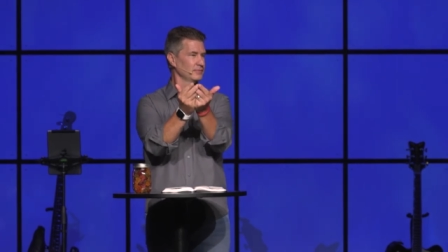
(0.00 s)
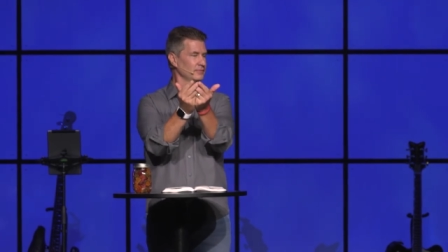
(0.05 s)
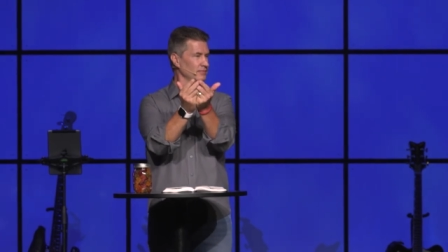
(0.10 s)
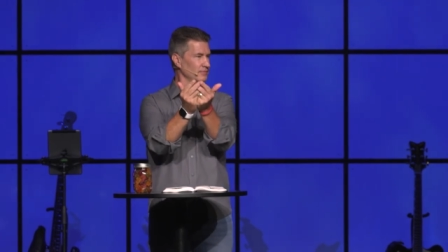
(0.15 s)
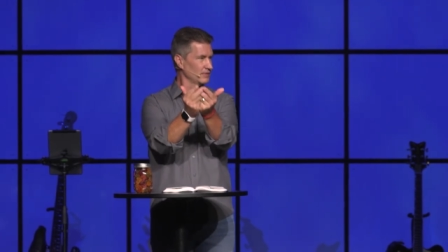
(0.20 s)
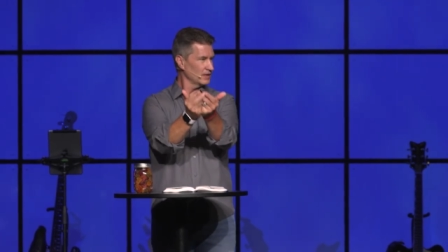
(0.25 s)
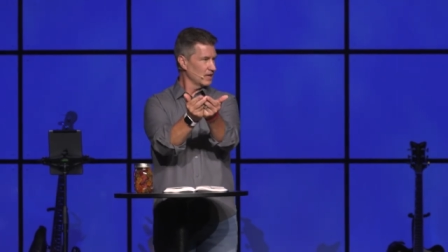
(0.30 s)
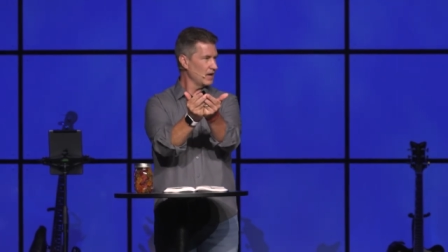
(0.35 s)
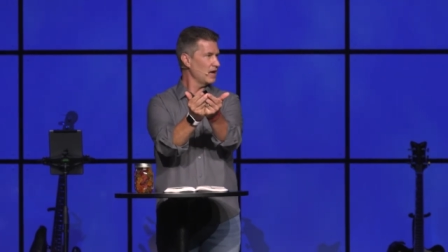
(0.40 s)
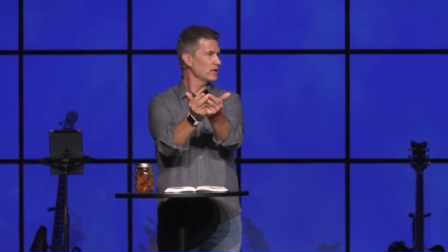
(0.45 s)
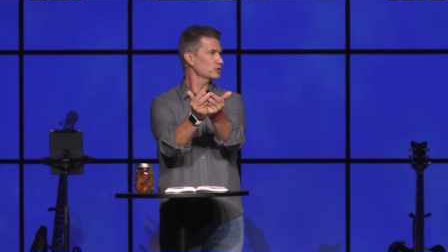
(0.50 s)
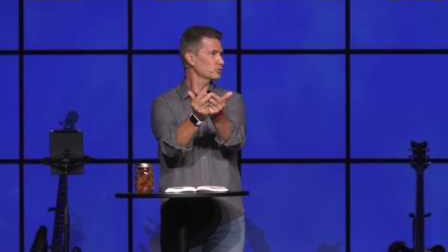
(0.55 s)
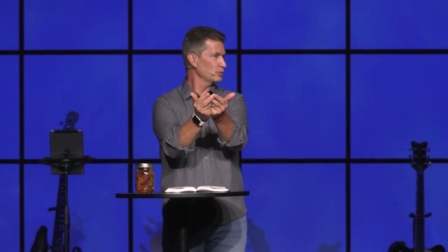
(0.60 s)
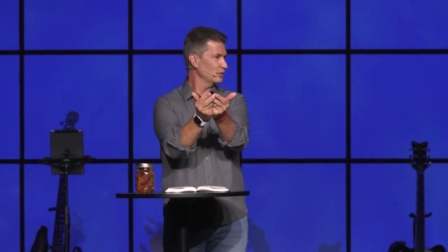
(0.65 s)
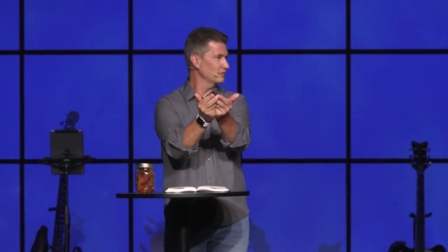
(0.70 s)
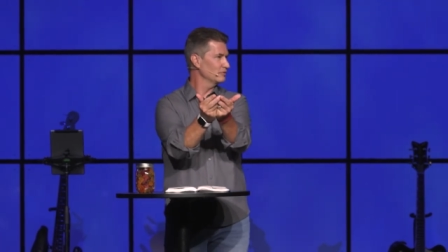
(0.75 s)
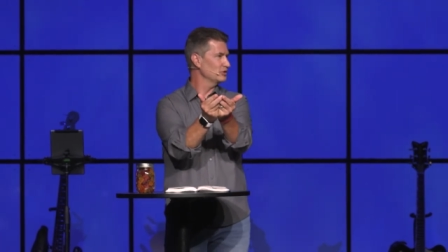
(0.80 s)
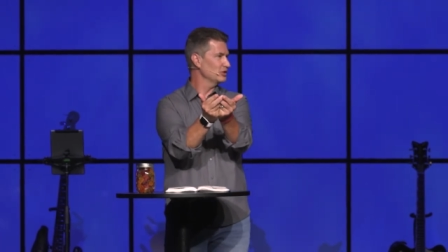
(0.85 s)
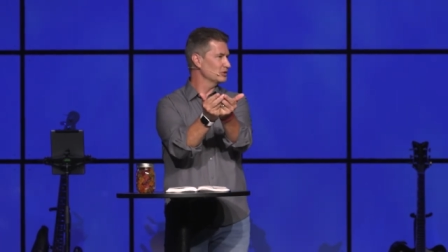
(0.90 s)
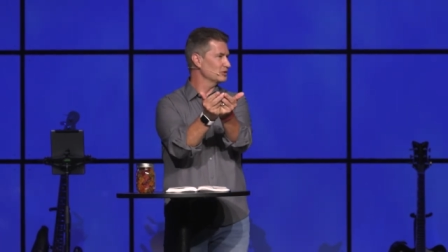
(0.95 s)
The gospel
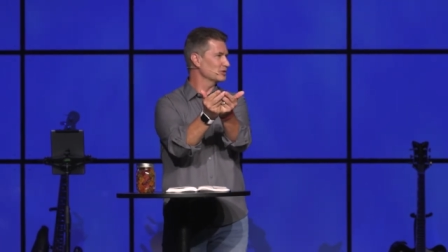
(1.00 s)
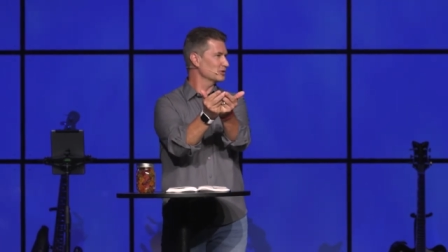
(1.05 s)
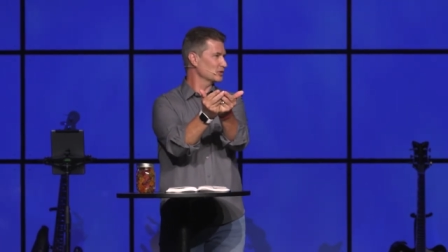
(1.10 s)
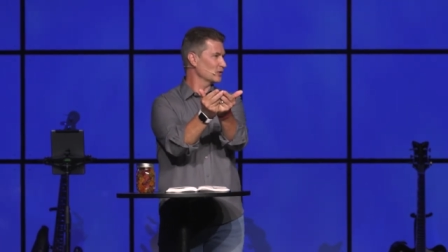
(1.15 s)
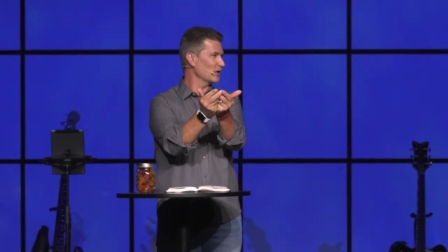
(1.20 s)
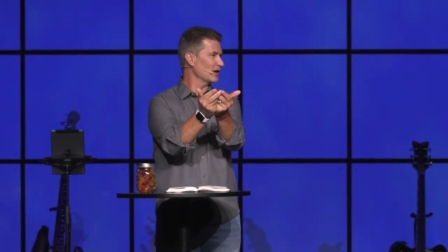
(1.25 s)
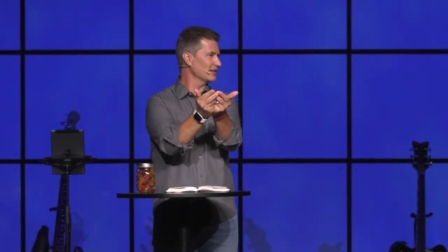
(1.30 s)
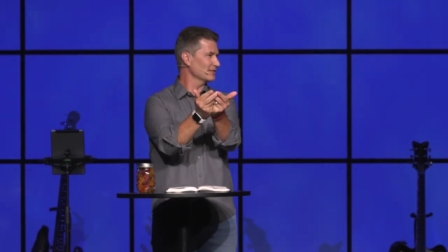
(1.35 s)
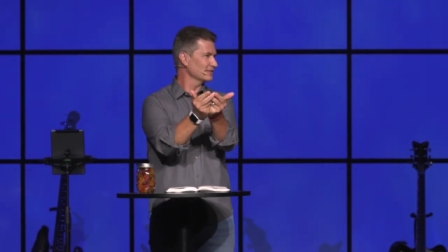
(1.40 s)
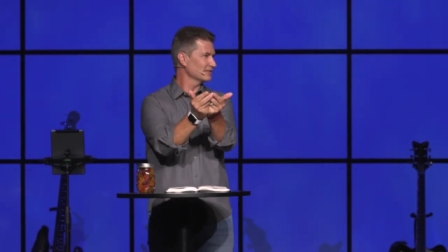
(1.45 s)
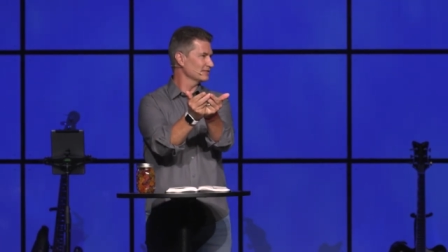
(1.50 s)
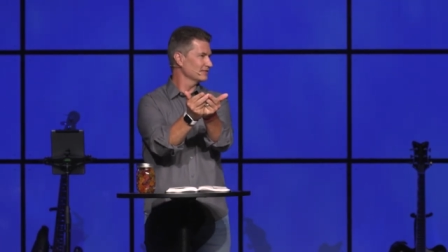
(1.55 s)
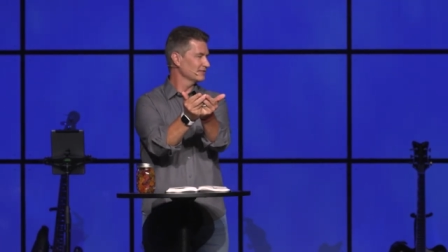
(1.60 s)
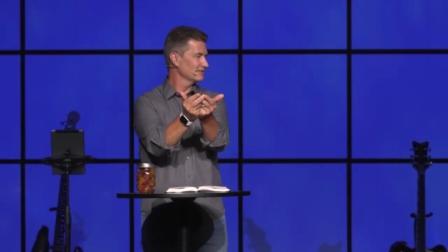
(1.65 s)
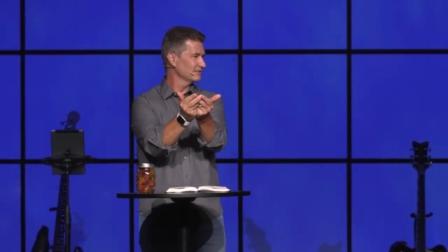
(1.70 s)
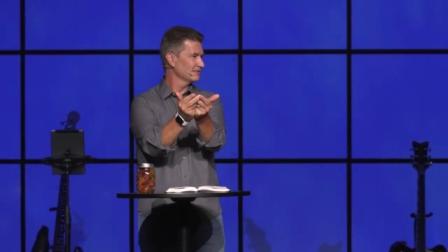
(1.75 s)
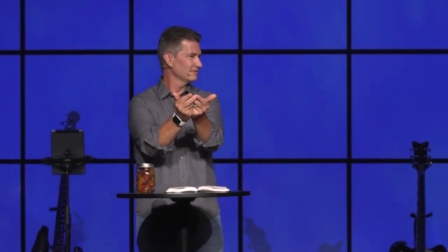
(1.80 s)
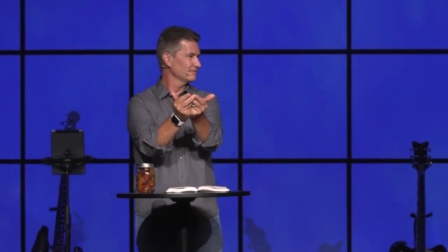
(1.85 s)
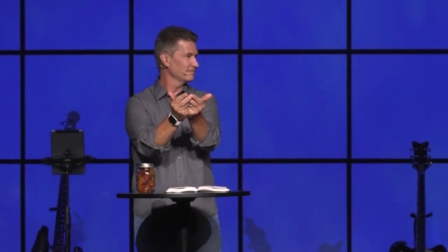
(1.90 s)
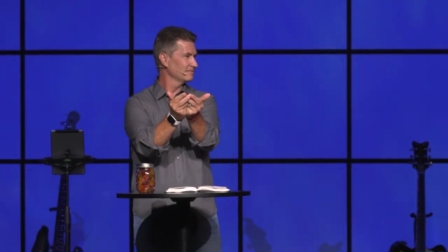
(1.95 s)
of Jesus Christ.
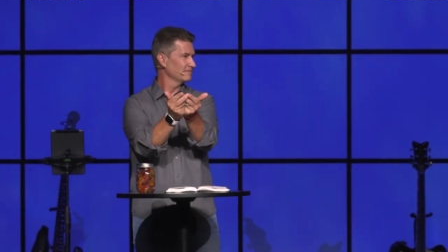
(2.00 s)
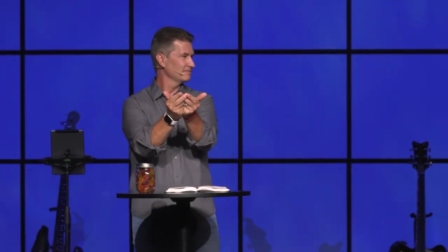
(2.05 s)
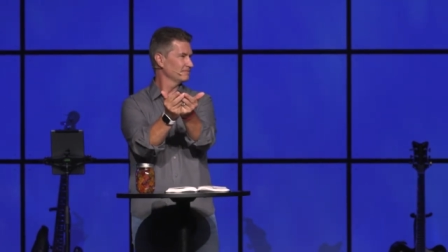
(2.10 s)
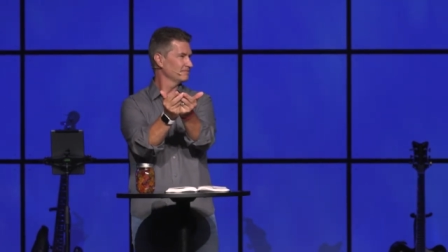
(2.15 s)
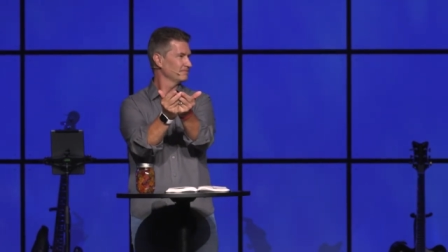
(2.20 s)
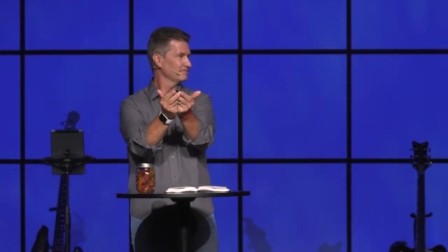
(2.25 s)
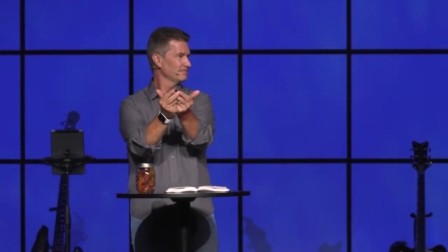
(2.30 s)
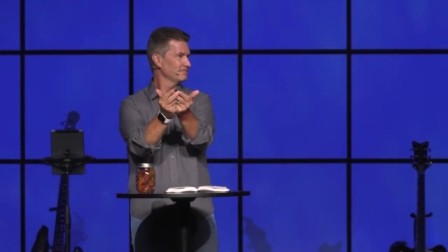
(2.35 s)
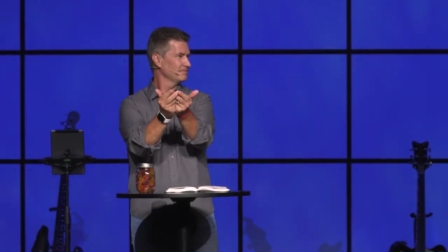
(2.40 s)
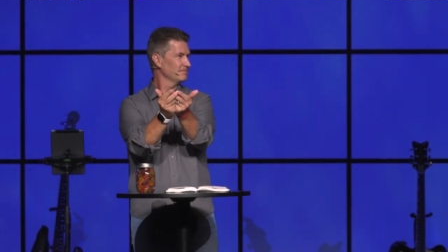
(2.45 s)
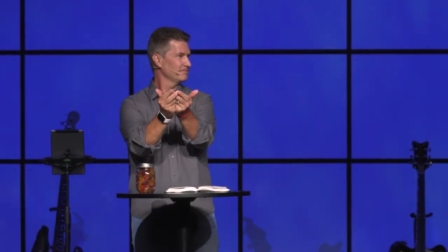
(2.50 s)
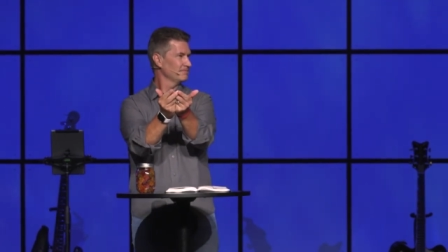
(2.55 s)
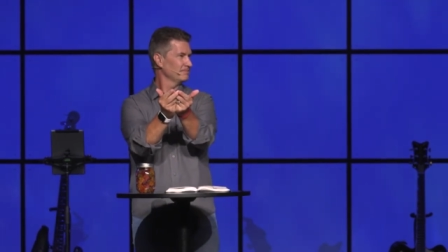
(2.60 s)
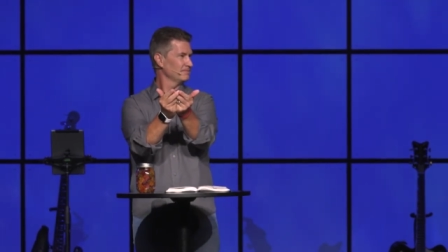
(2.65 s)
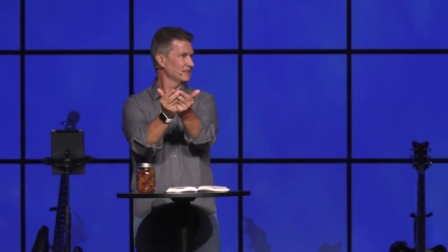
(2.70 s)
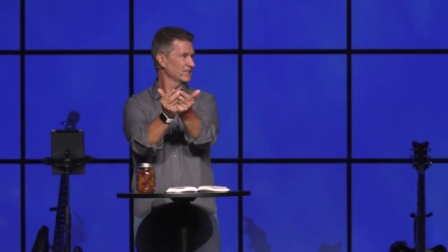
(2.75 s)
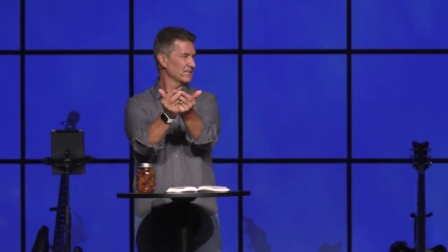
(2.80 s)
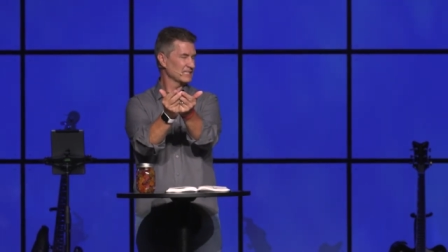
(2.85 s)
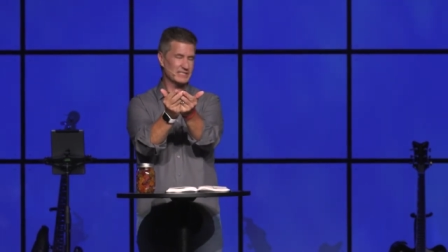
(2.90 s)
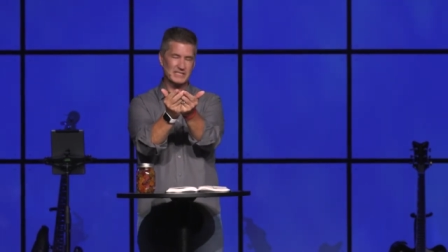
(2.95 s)

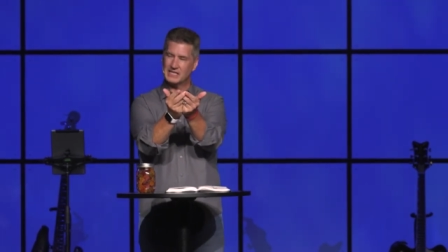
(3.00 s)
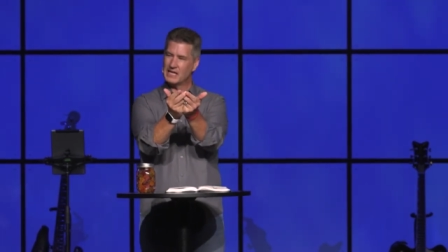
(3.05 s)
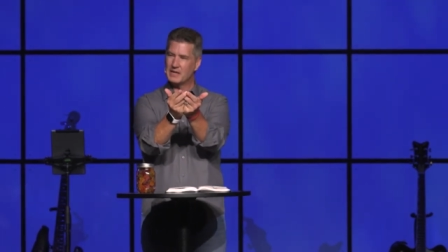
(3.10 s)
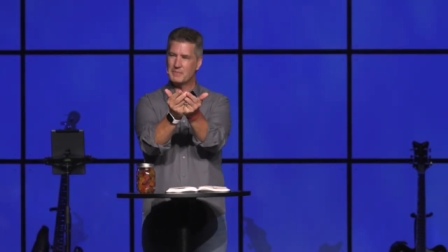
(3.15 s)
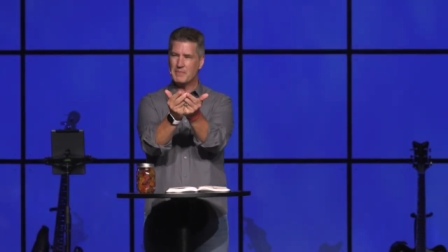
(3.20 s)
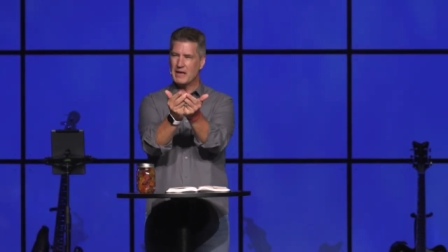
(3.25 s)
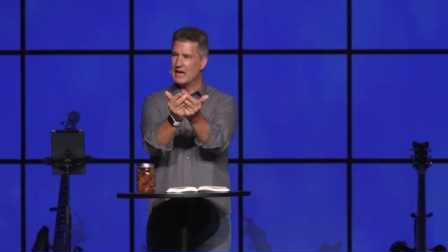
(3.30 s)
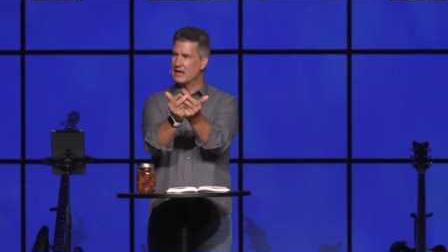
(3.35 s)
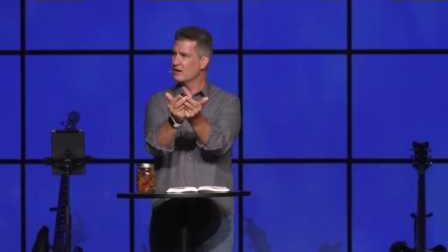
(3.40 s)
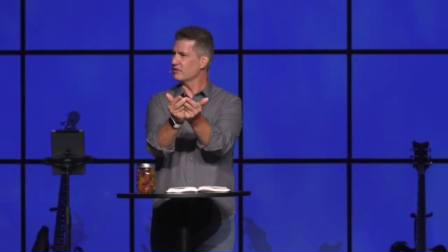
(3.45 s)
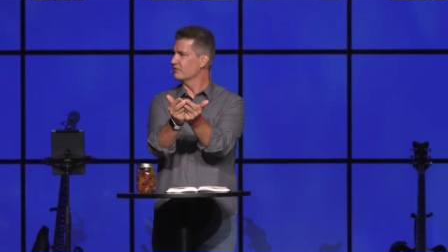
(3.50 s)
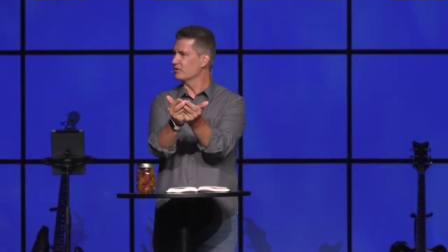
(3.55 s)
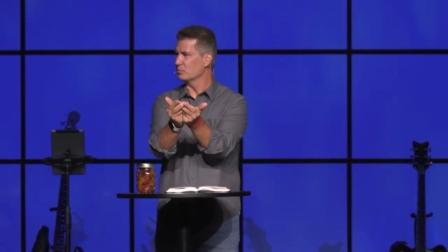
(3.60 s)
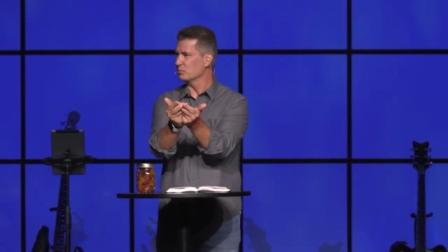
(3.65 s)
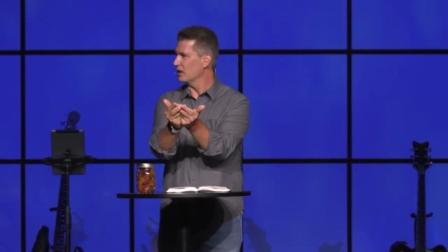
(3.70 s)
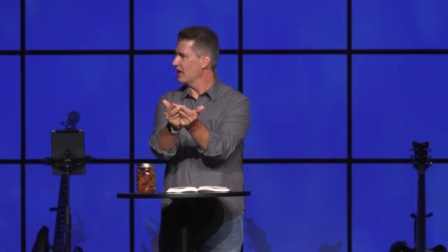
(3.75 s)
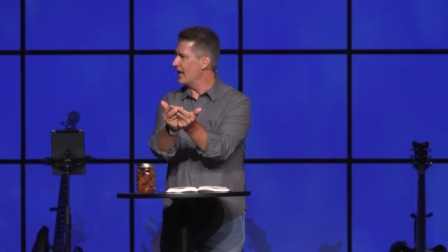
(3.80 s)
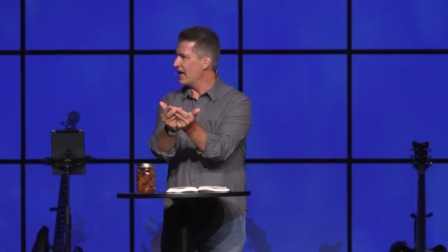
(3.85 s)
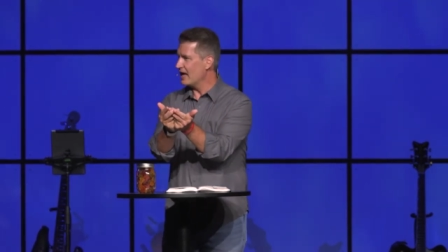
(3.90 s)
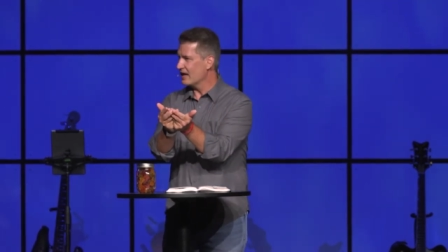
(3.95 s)
Because it doesn't matter if you're
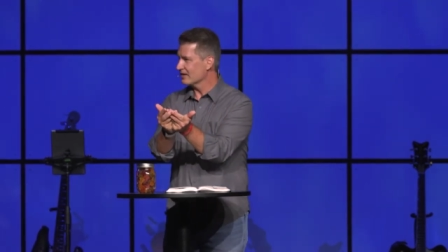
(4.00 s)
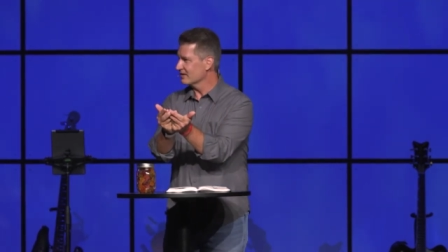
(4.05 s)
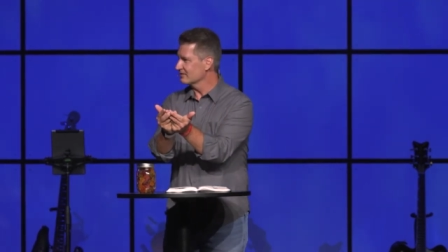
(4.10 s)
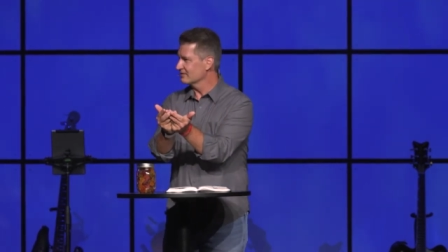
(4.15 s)
black,